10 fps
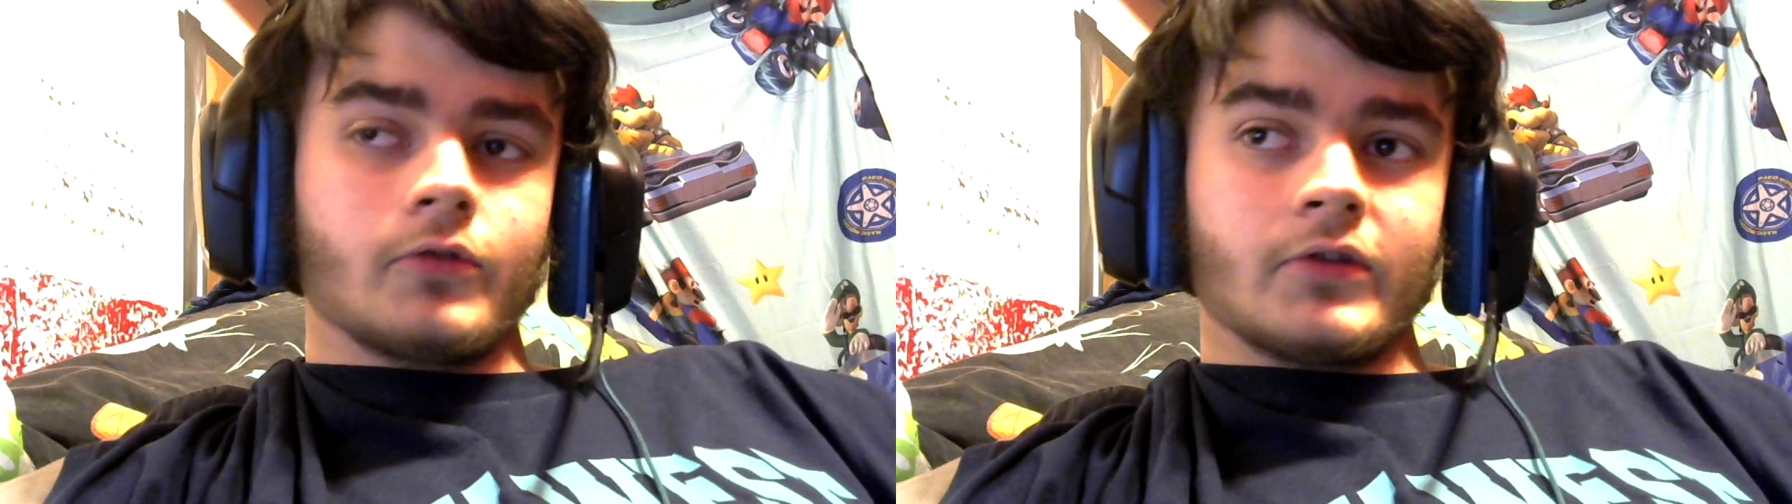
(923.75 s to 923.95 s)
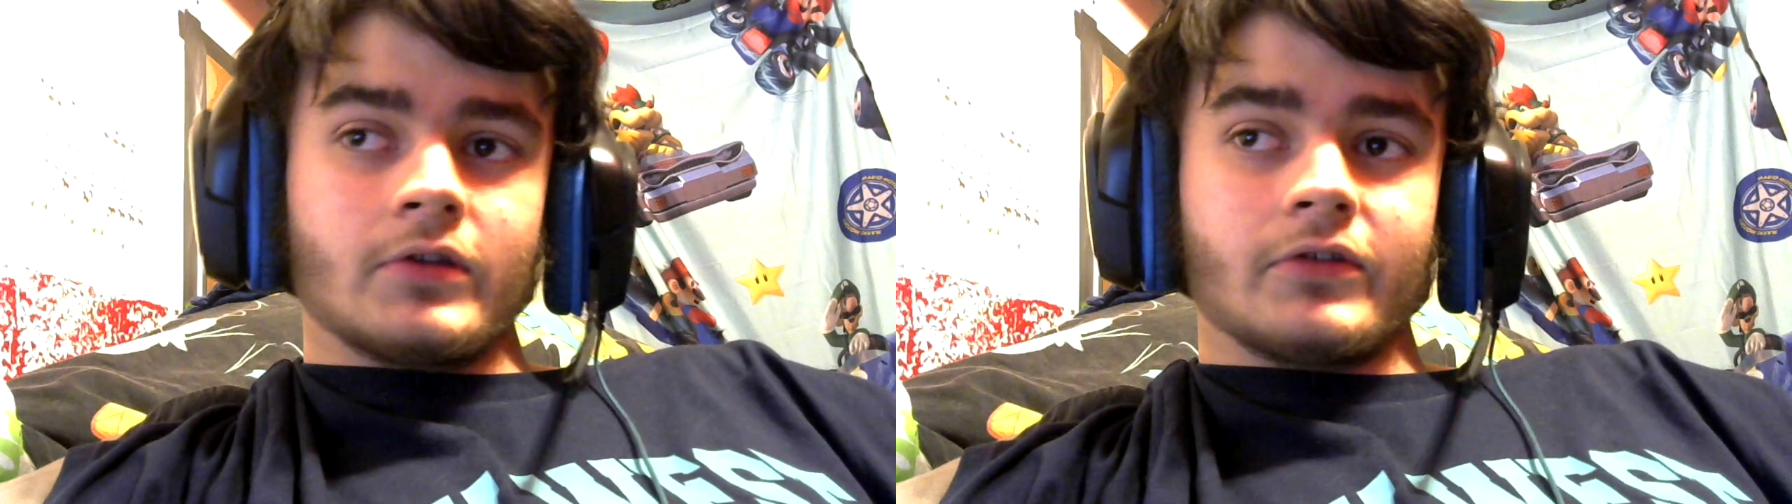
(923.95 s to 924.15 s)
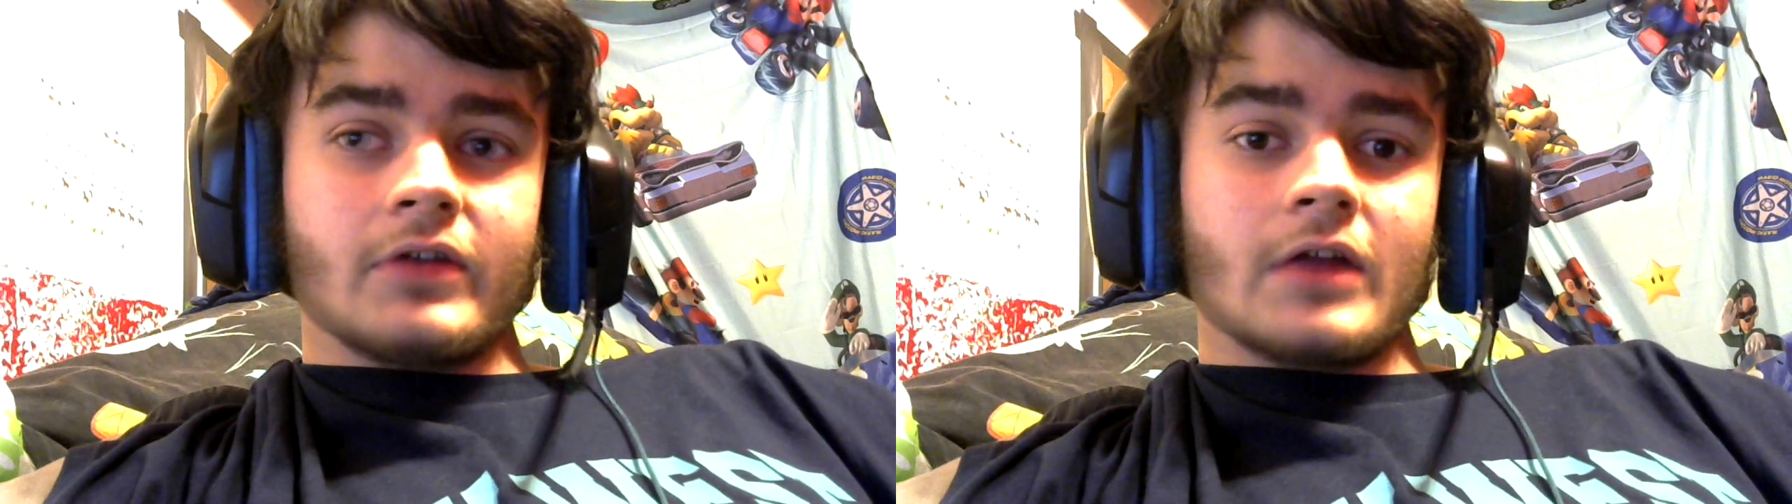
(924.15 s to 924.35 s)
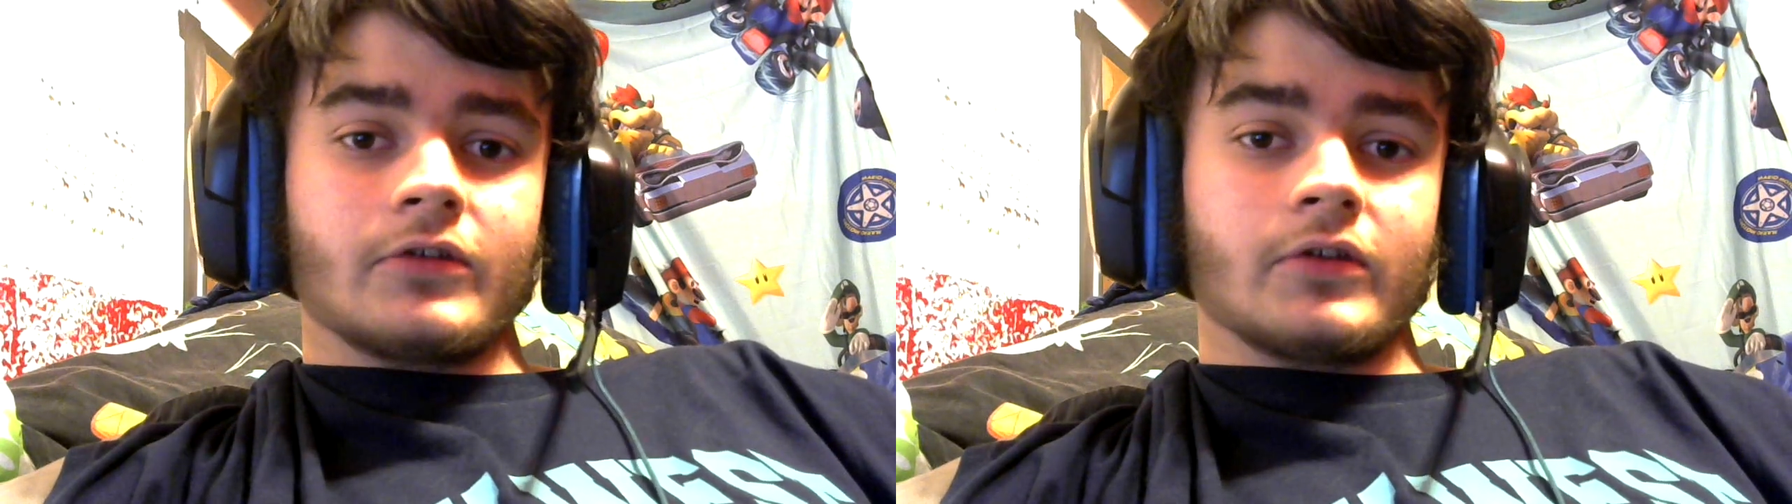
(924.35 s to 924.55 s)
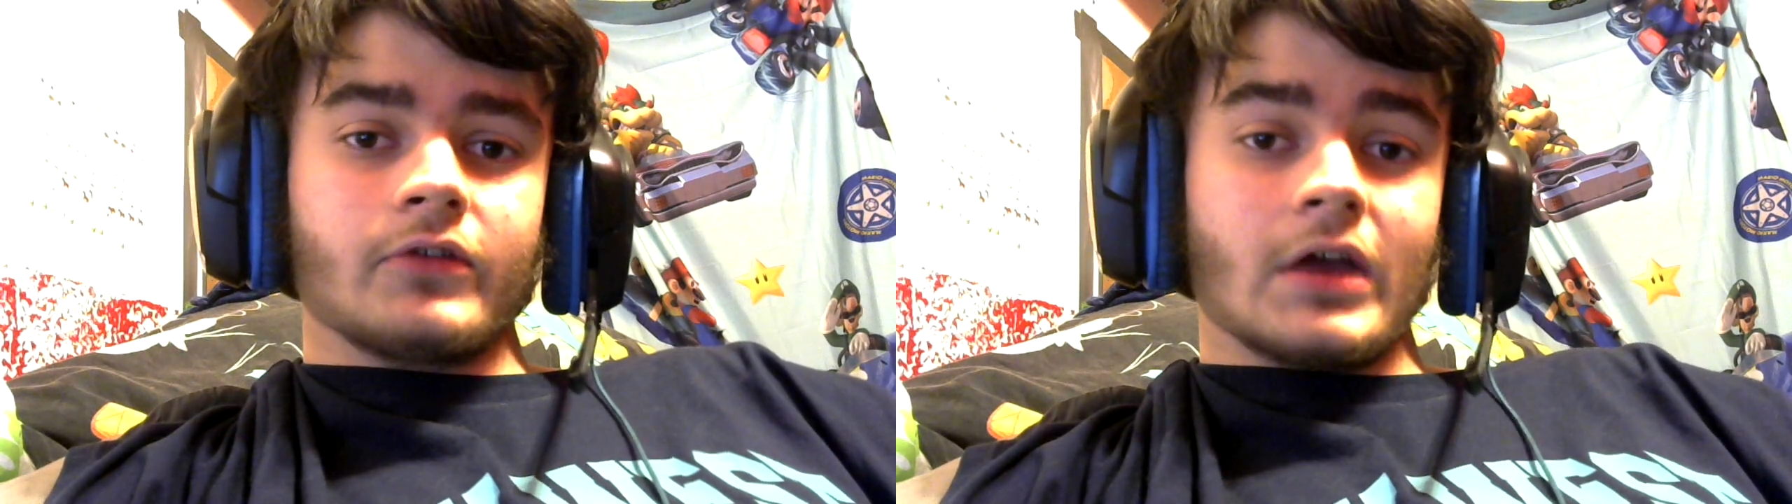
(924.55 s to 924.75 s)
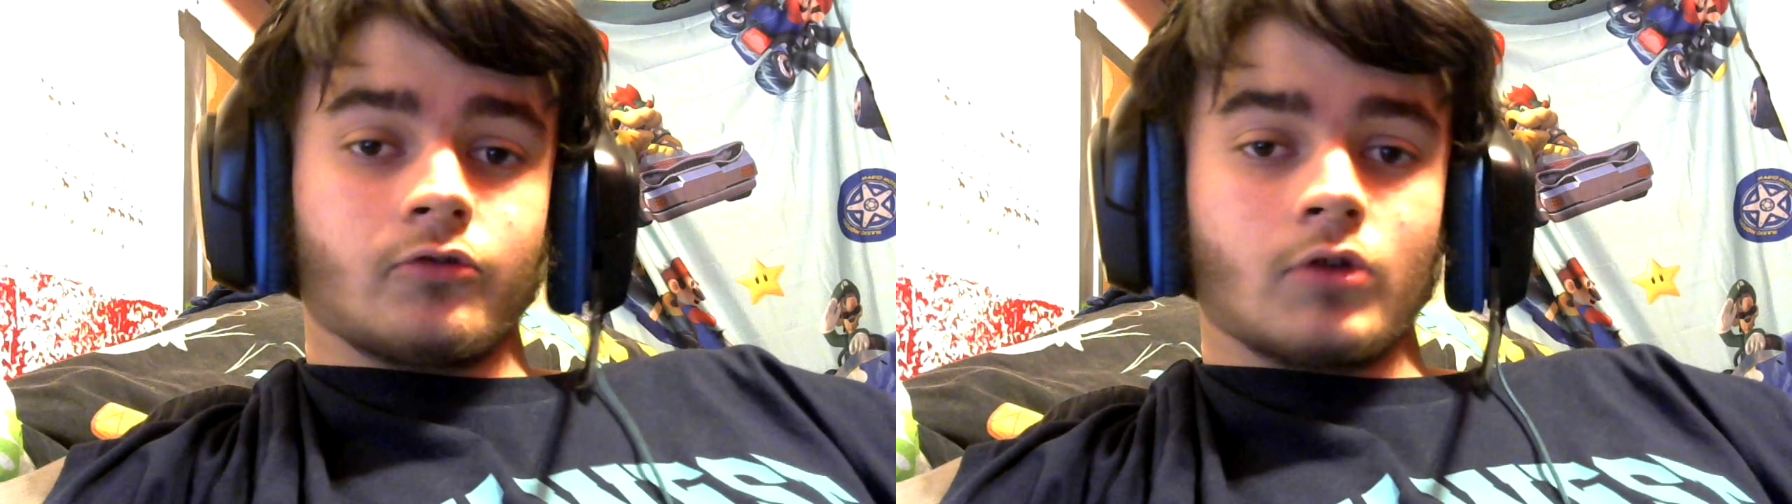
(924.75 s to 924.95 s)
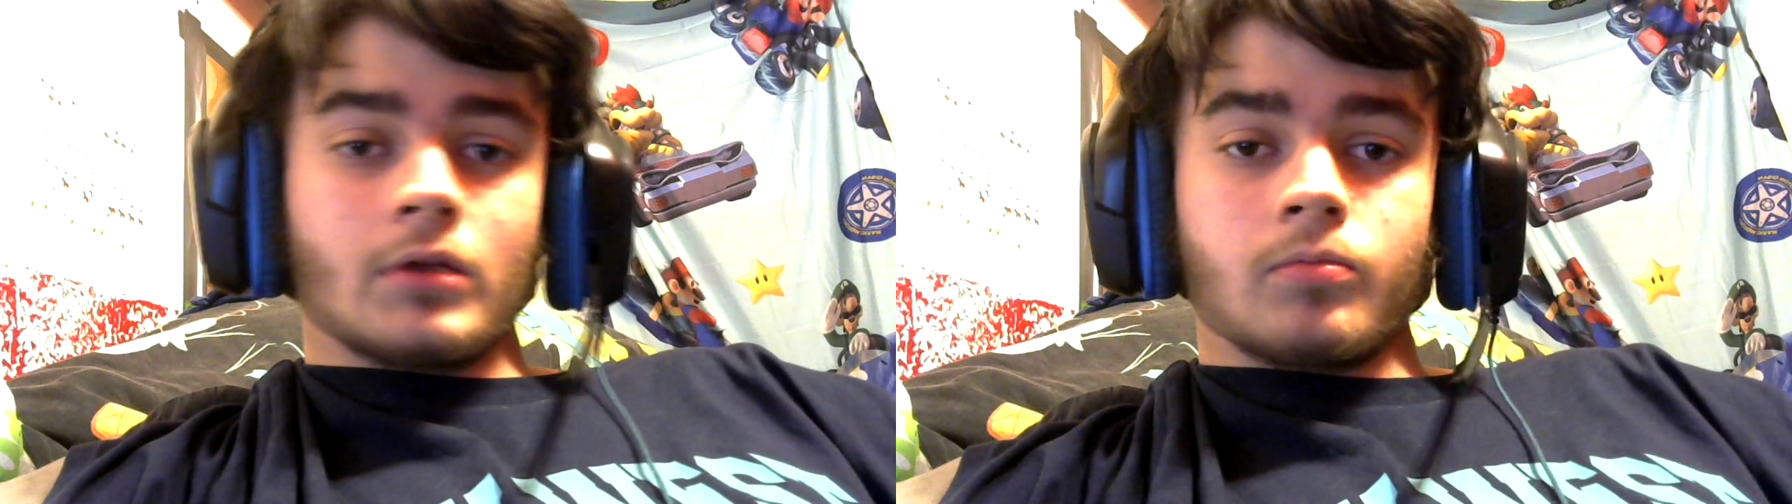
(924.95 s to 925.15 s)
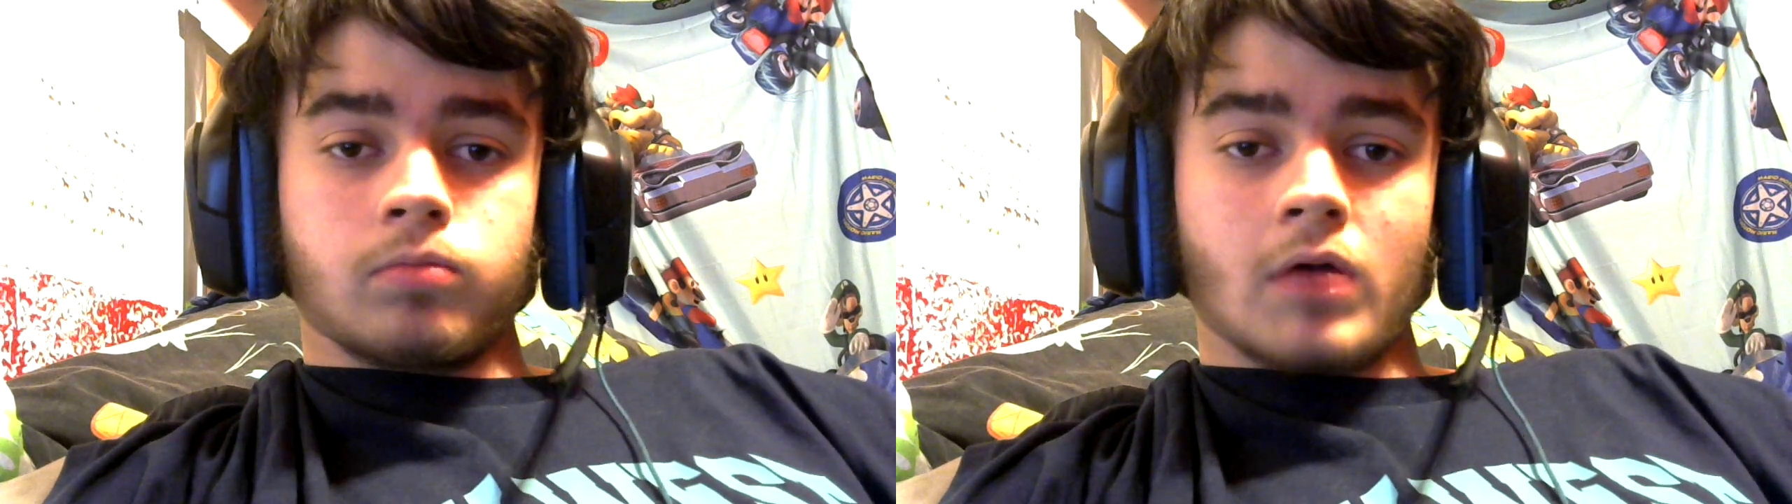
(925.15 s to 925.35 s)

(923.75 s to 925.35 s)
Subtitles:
since that's a saturated